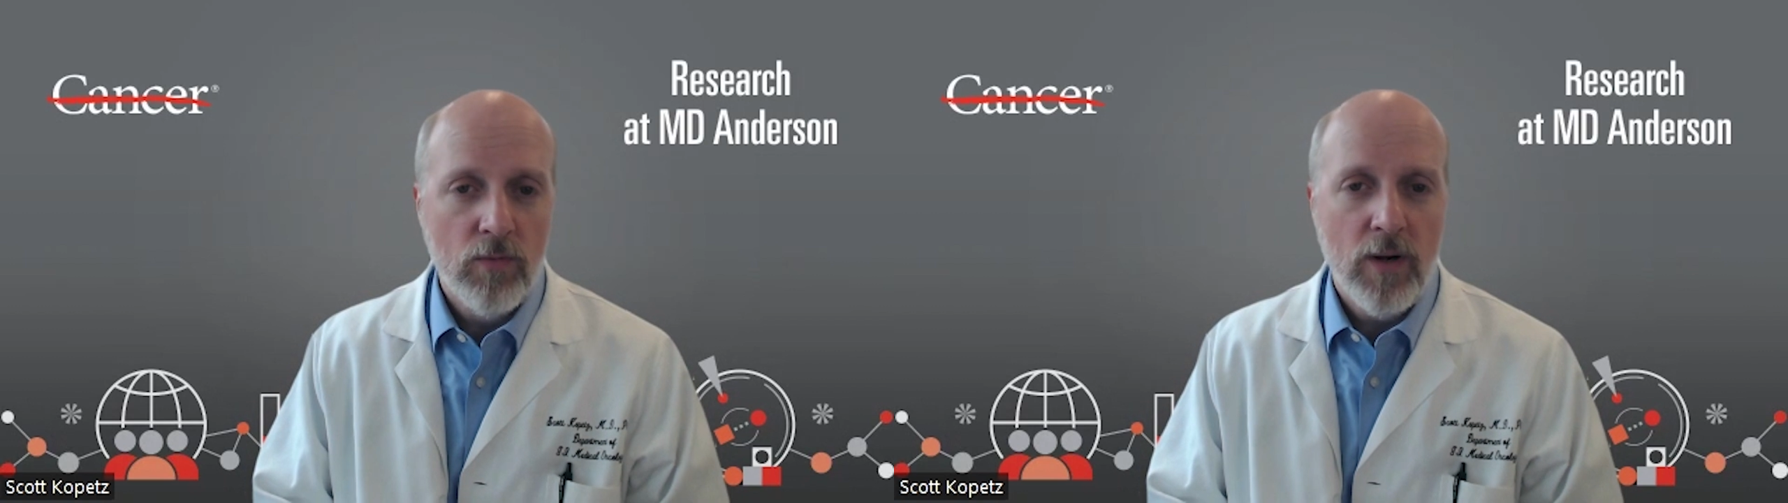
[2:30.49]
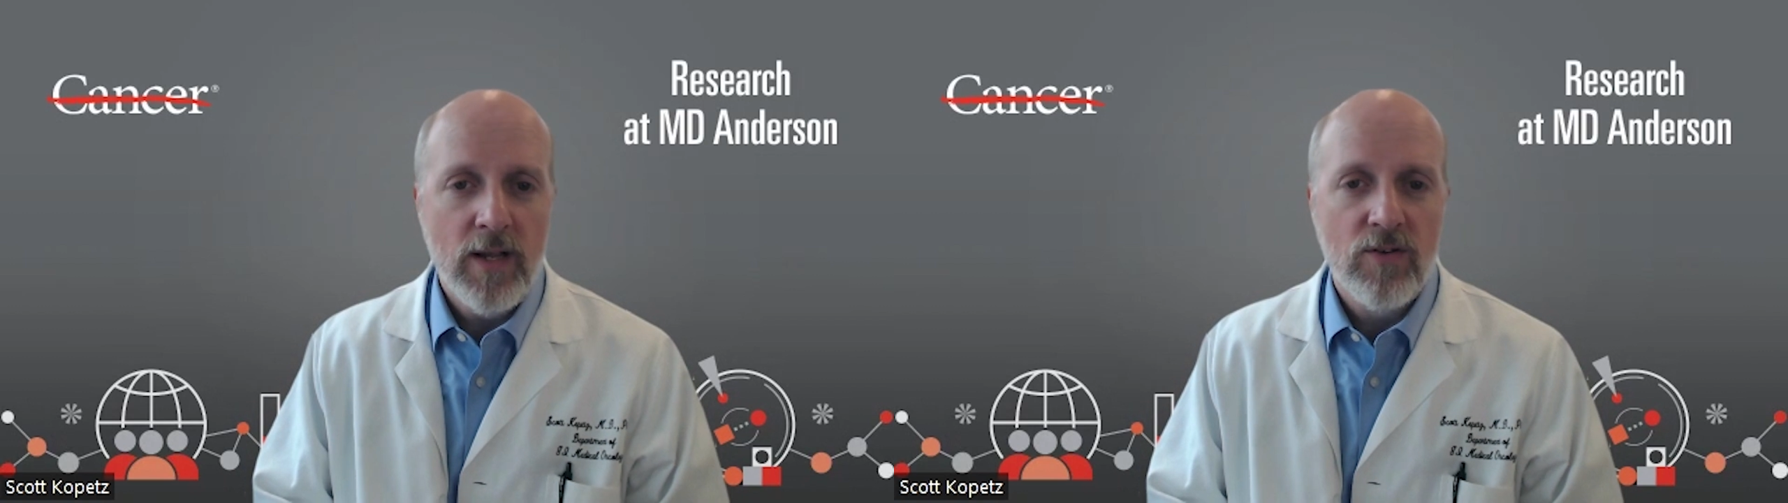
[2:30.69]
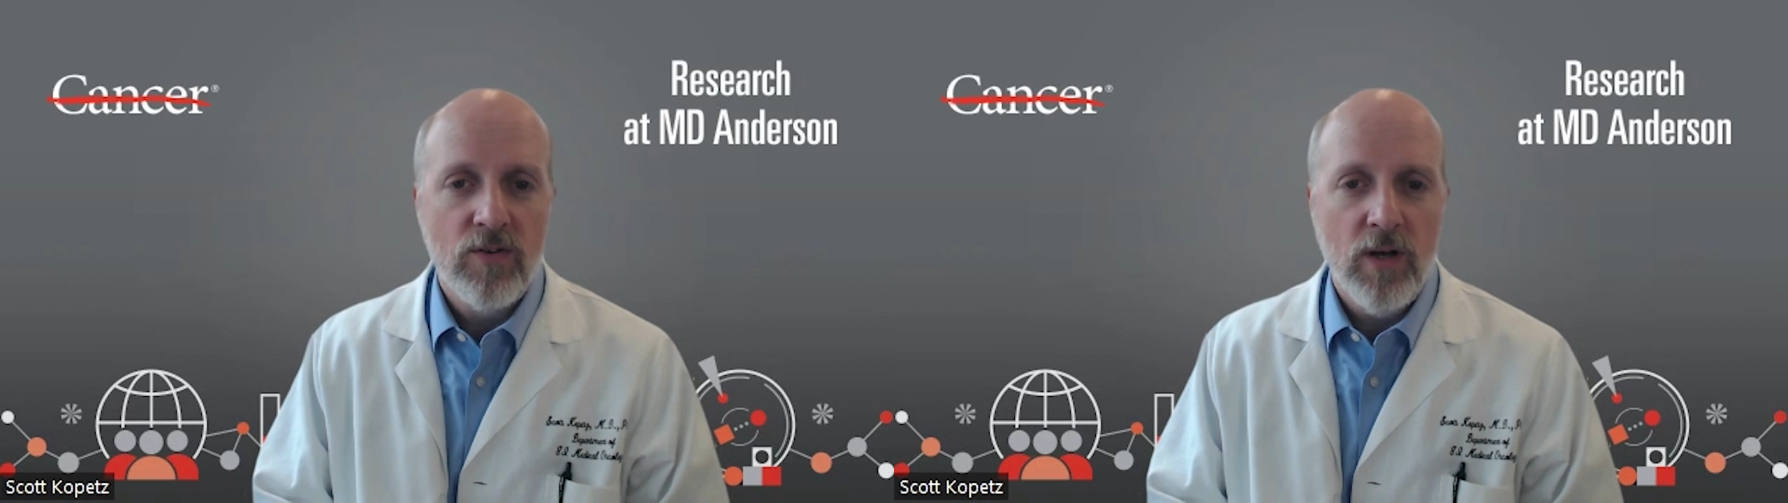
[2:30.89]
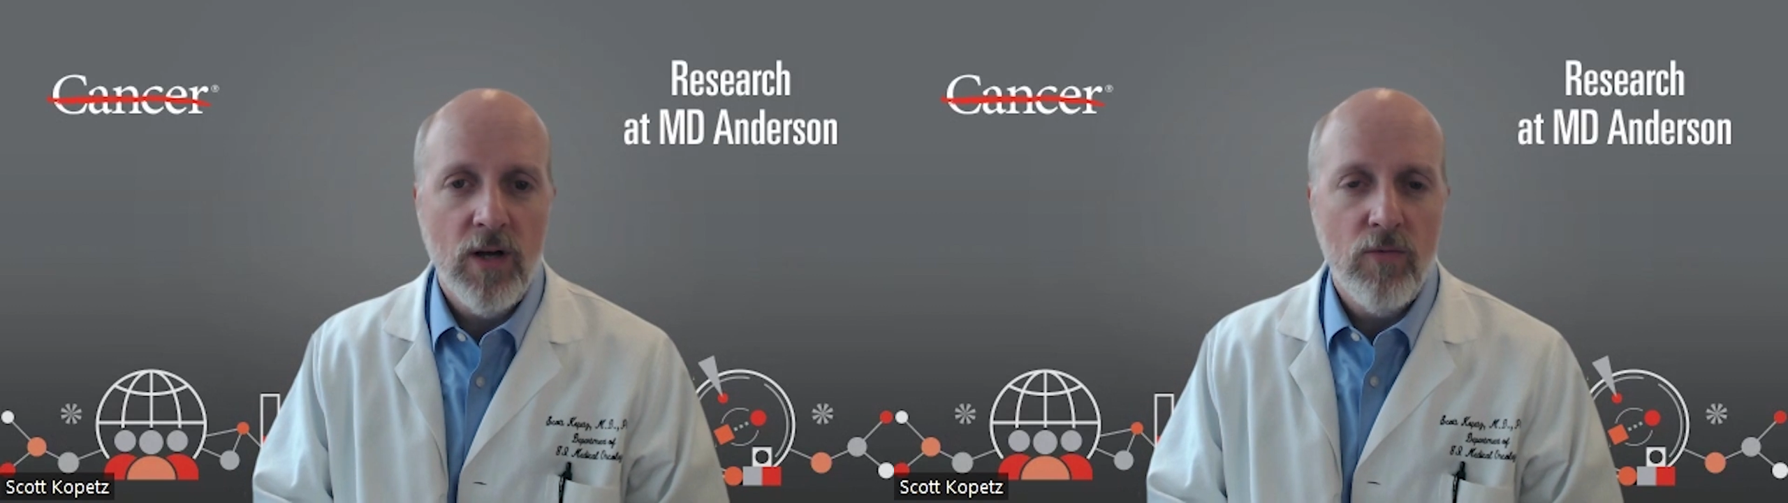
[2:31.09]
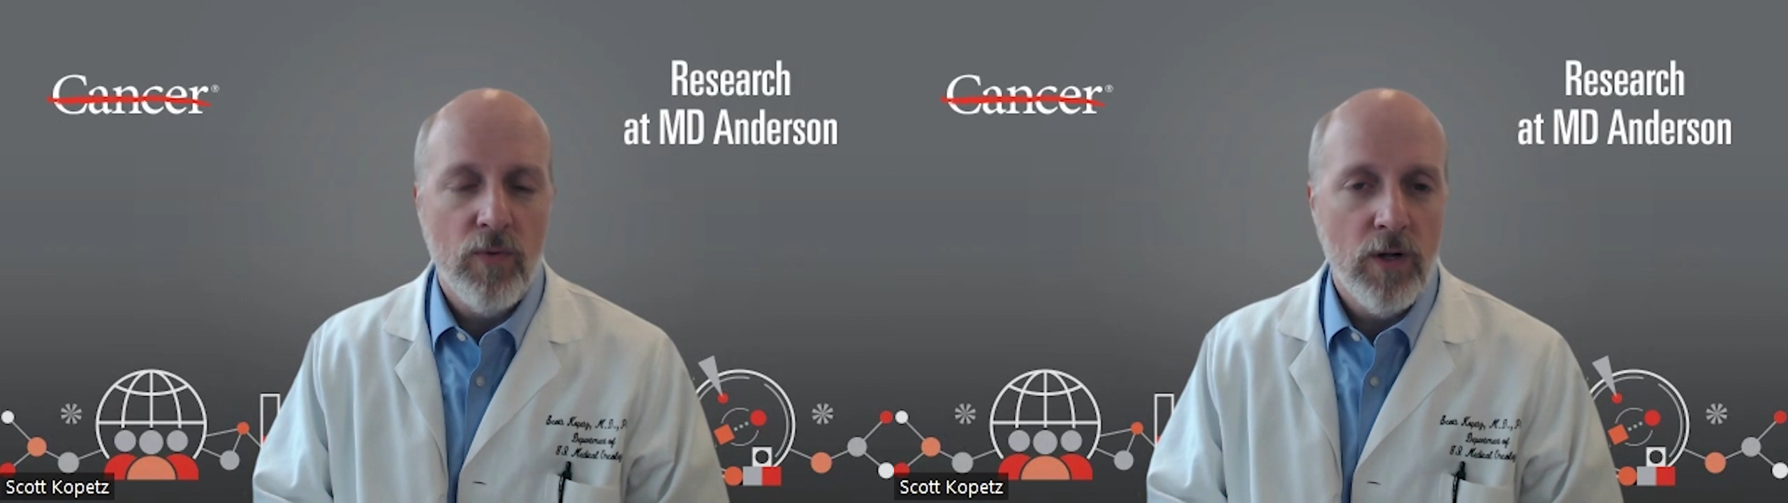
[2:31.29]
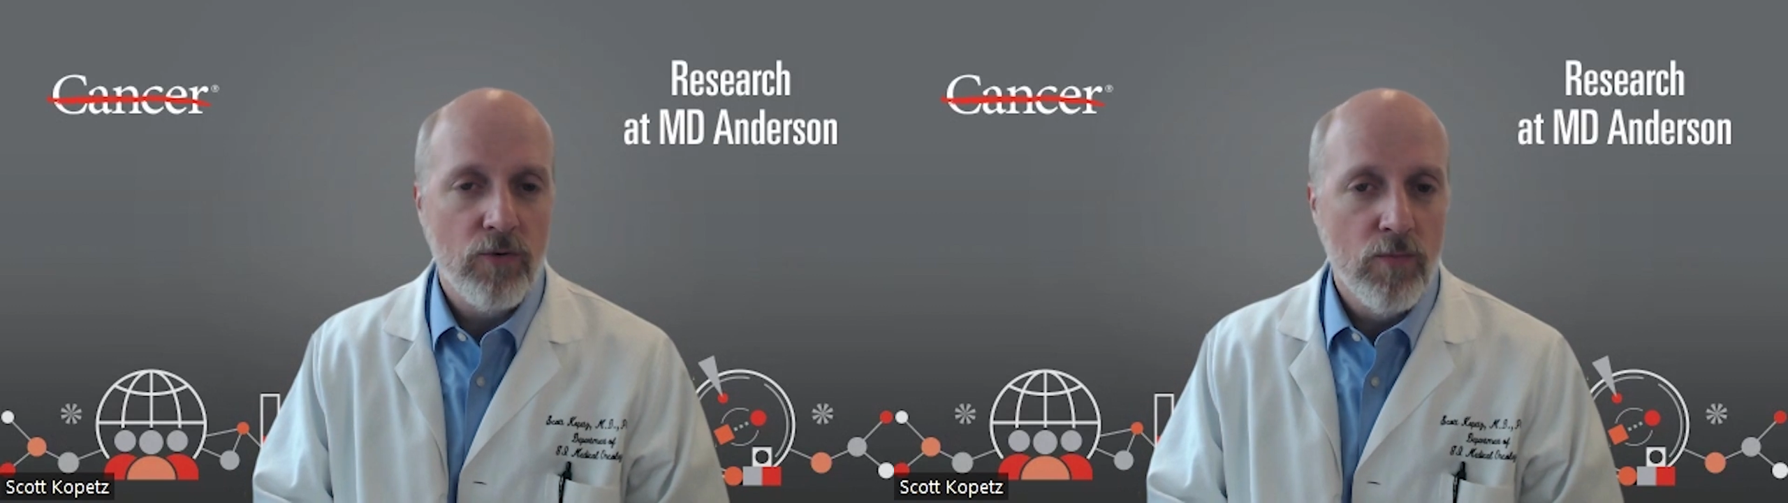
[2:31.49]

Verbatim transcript: rates of uh,